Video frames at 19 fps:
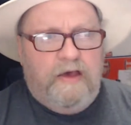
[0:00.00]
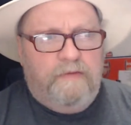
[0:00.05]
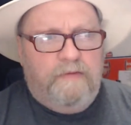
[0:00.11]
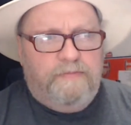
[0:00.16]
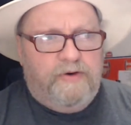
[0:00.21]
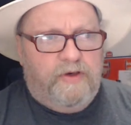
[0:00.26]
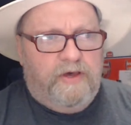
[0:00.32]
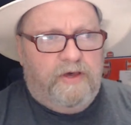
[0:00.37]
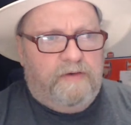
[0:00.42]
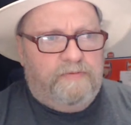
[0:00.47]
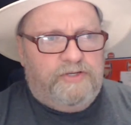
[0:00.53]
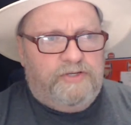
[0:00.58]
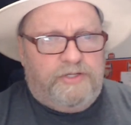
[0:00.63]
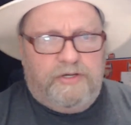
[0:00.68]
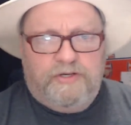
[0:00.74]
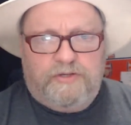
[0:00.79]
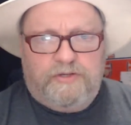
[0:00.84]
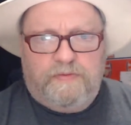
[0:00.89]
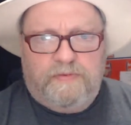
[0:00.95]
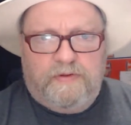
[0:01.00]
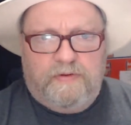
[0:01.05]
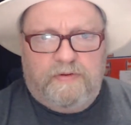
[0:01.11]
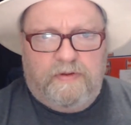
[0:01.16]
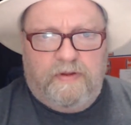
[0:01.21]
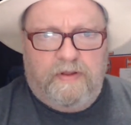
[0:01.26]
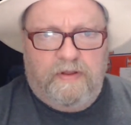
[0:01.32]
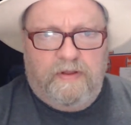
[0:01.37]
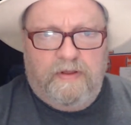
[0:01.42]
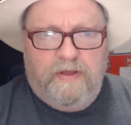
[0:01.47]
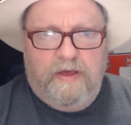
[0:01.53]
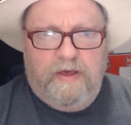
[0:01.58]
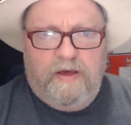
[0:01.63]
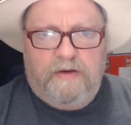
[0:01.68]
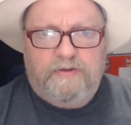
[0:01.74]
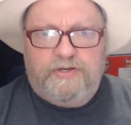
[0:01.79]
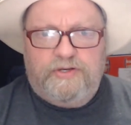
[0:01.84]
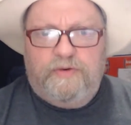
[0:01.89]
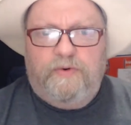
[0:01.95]
but it was just,
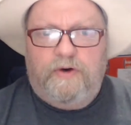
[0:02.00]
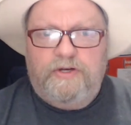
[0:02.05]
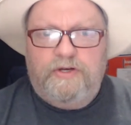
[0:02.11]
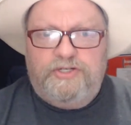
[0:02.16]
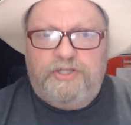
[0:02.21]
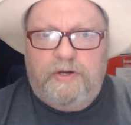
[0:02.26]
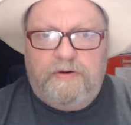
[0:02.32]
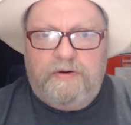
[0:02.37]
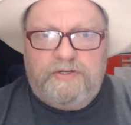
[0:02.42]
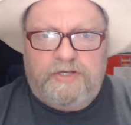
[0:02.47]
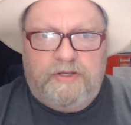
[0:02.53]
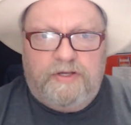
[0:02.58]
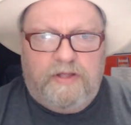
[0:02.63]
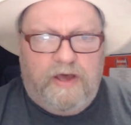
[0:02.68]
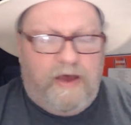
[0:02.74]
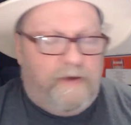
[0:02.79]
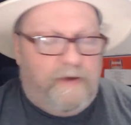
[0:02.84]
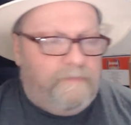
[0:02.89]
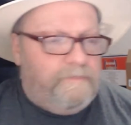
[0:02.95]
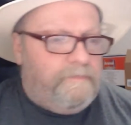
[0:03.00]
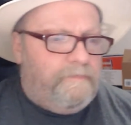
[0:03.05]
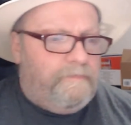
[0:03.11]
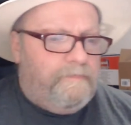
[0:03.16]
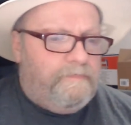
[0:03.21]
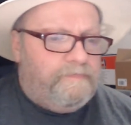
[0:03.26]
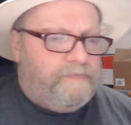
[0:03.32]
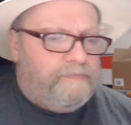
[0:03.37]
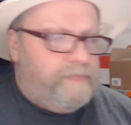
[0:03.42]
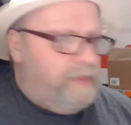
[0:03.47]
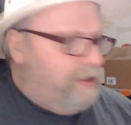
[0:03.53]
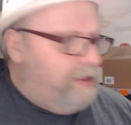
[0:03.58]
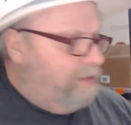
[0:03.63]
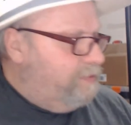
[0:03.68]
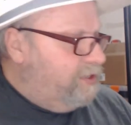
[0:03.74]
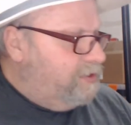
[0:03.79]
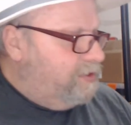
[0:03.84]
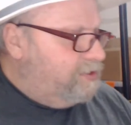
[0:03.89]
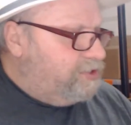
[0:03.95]
I was quite shocked at that. I
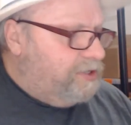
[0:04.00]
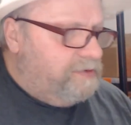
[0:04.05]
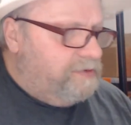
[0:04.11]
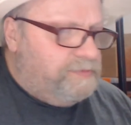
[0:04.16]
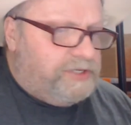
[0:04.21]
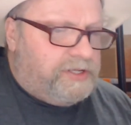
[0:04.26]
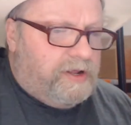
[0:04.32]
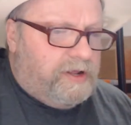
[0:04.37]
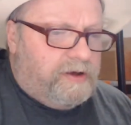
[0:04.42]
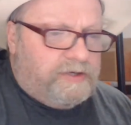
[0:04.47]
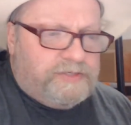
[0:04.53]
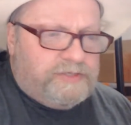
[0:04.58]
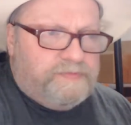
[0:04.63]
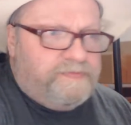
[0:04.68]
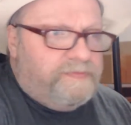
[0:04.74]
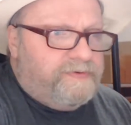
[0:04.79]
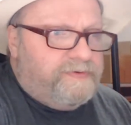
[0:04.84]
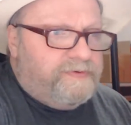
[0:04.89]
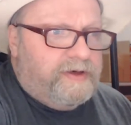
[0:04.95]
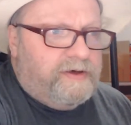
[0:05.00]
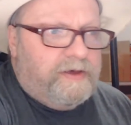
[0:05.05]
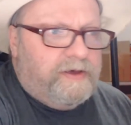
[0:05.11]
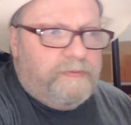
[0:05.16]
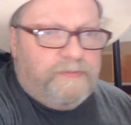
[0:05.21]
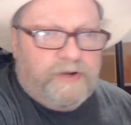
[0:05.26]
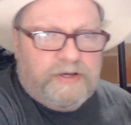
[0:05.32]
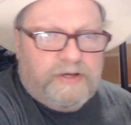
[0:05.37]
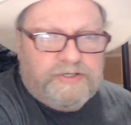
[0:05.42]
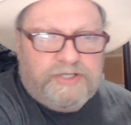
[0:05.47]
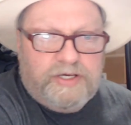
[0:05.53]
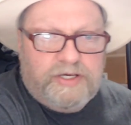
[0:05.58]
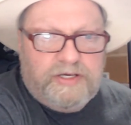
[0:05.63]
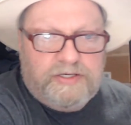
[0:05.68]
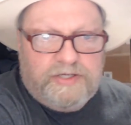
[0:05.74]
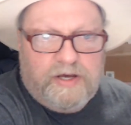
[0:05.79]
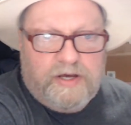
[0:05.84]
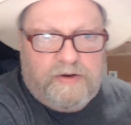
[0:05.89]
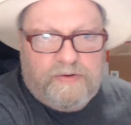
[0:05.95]
mean, the Superstar's 30 plus
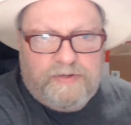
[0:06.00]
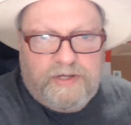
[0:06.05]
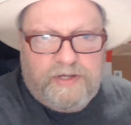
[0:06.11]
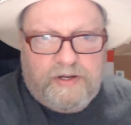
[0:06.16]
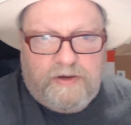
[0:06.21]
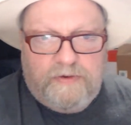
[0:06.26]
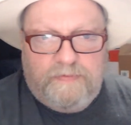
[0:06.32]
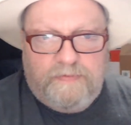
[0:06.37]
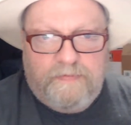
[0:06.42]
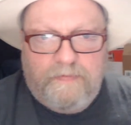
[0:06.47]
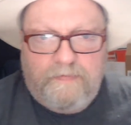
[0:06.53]
years old, you know.